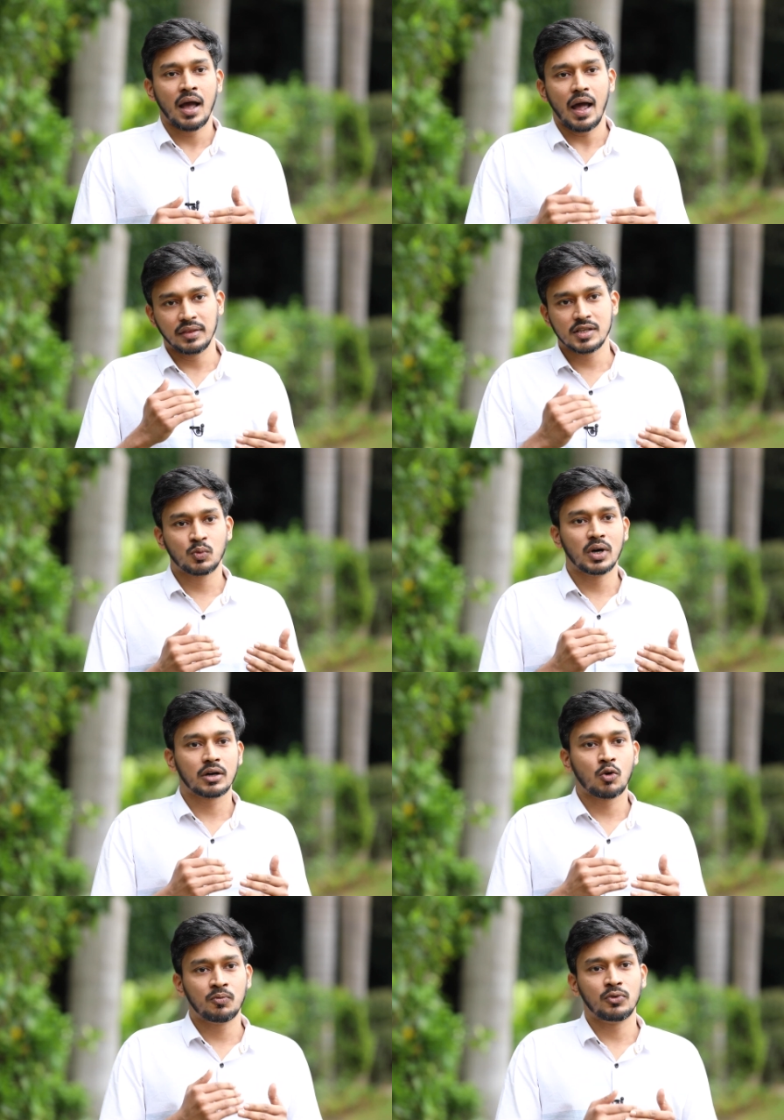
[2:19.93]
And this
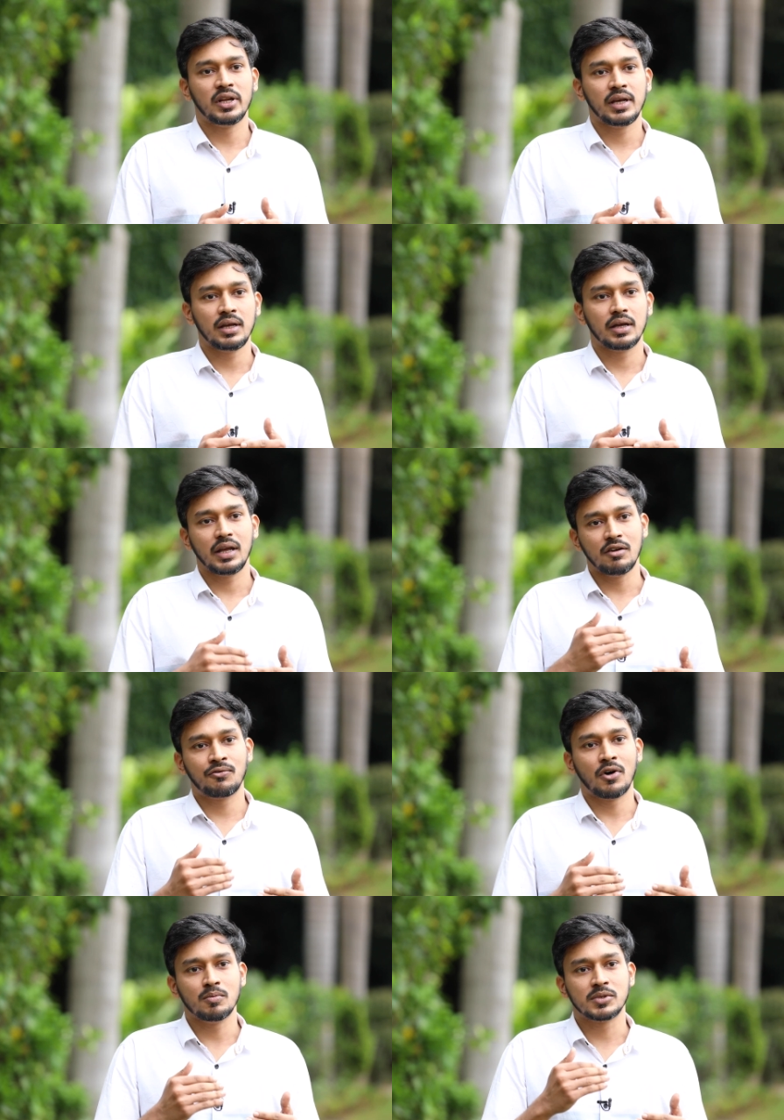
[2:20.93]
work hopefully
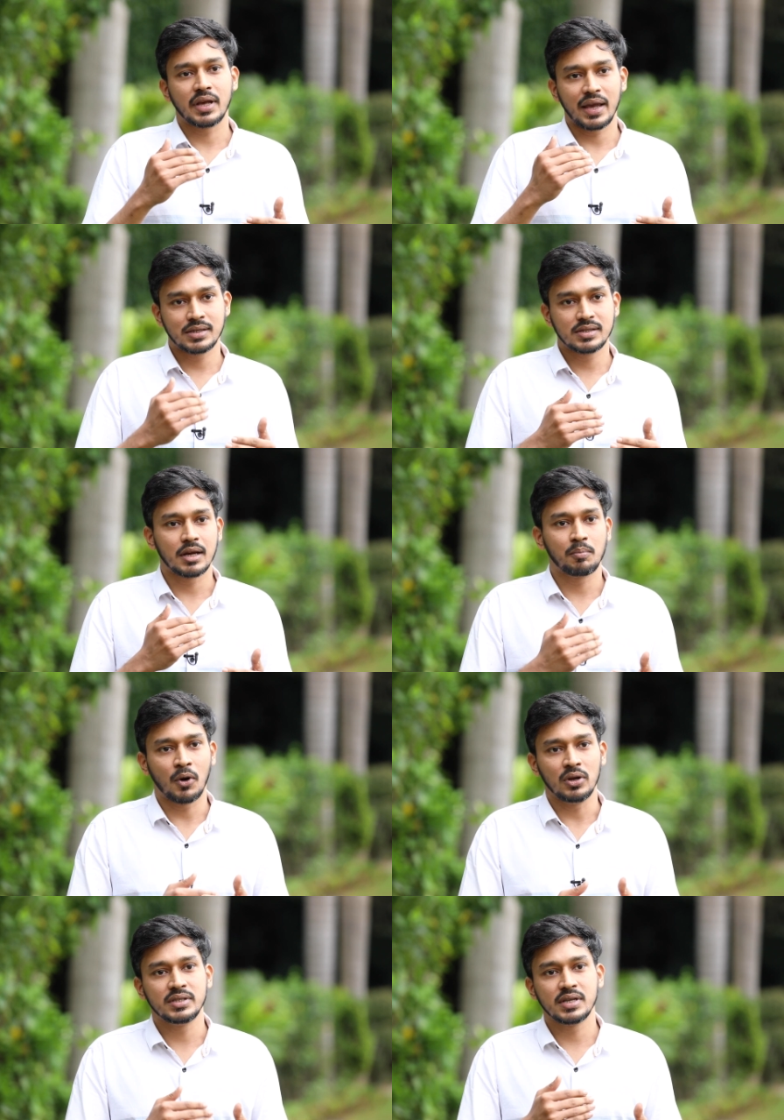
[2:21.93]
informs existing
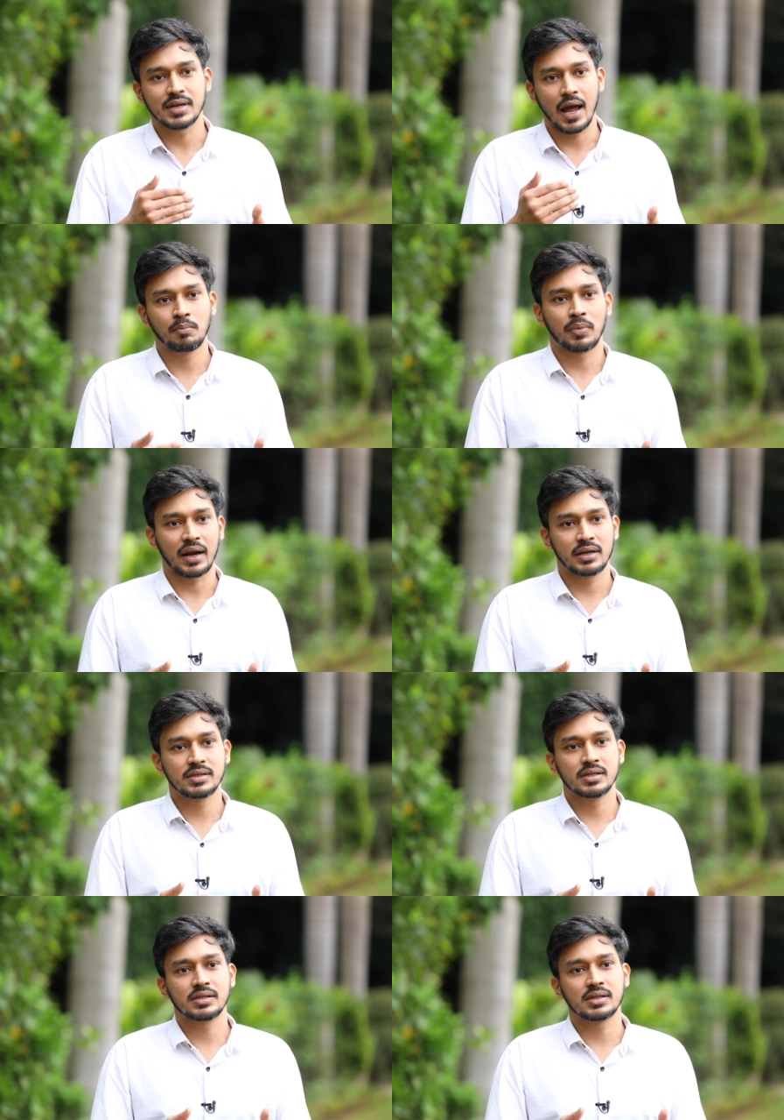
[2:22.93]
policies and
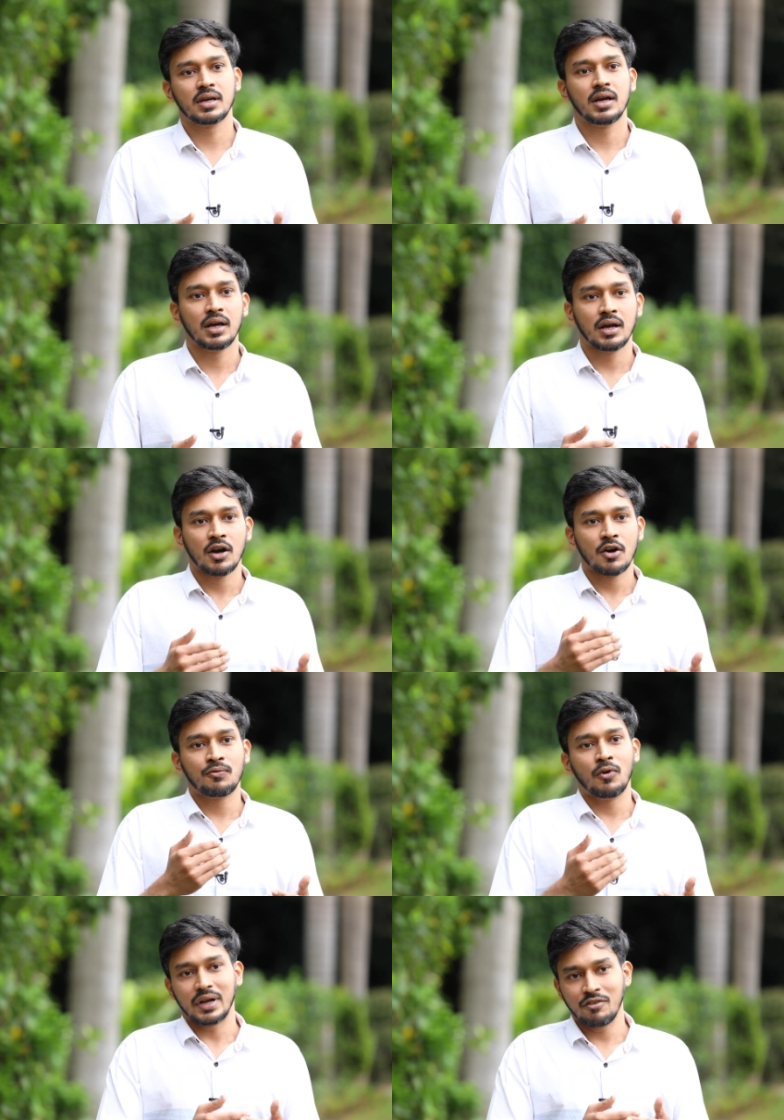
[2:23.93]
practices
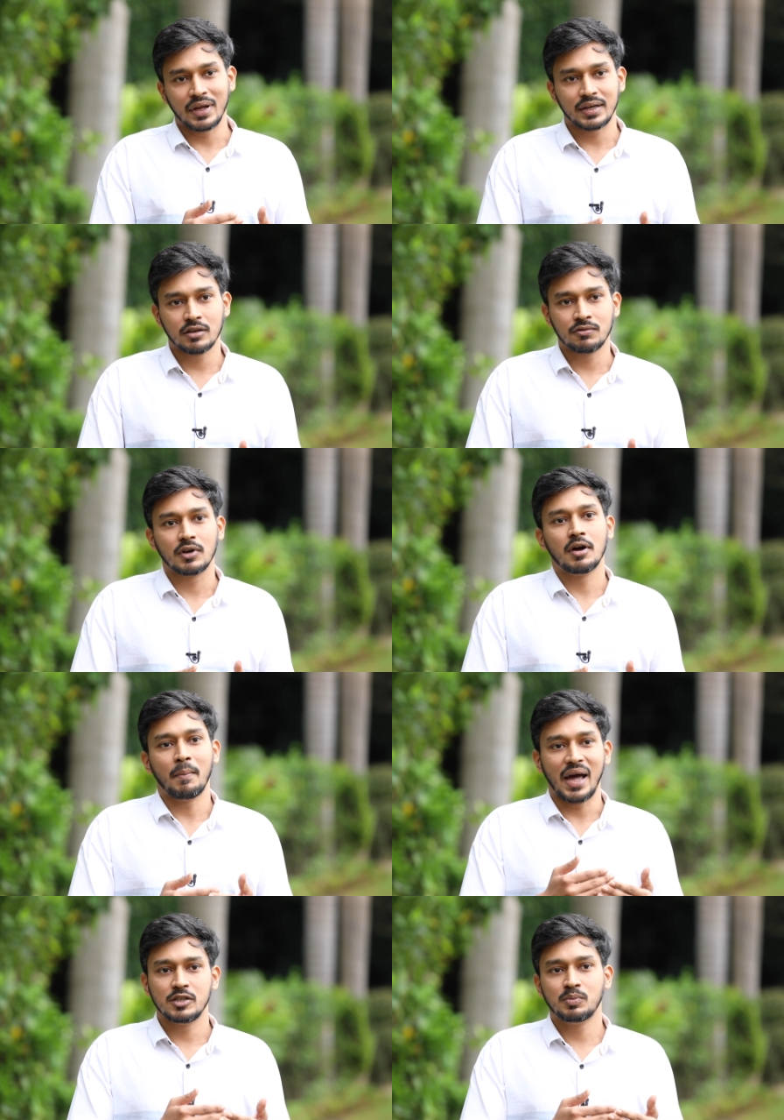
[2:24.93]
for effective
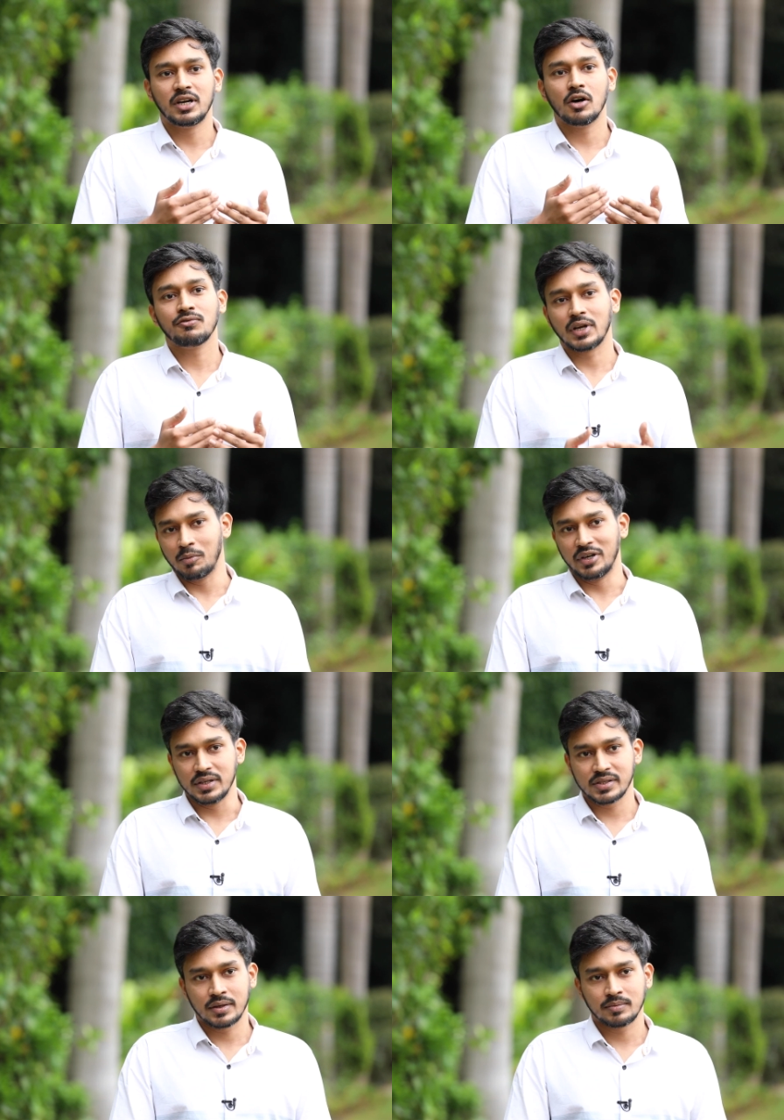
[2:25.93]
management of climate
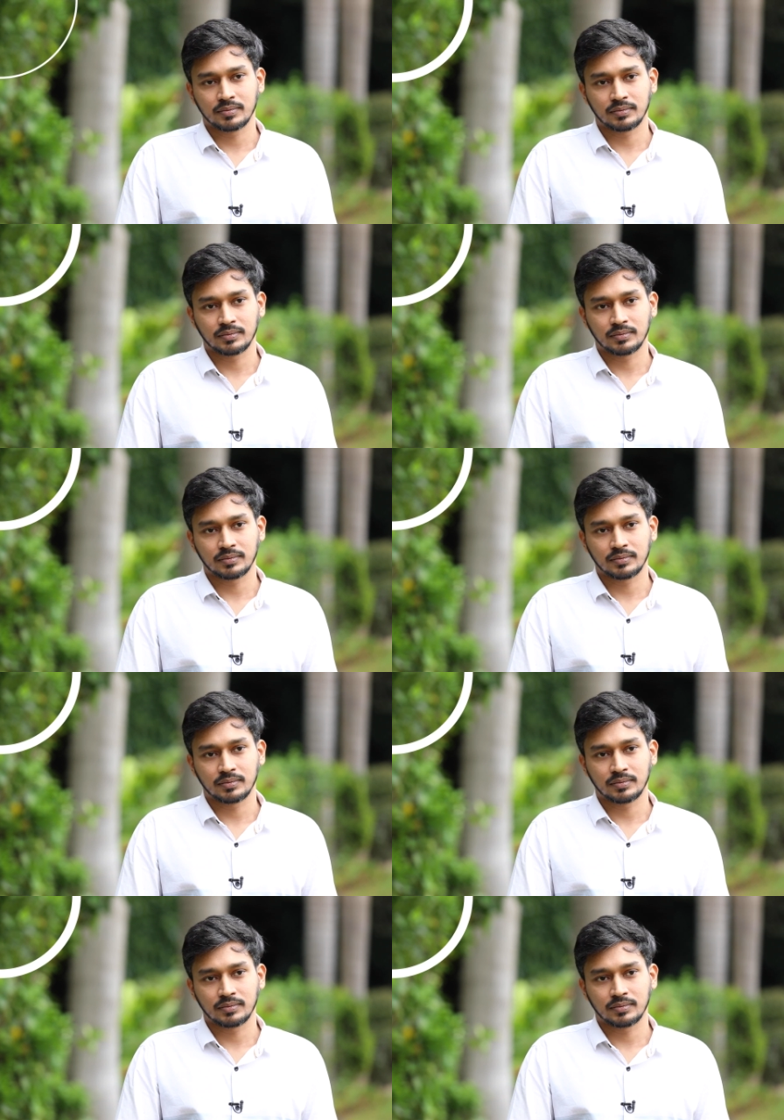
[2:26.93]
risk.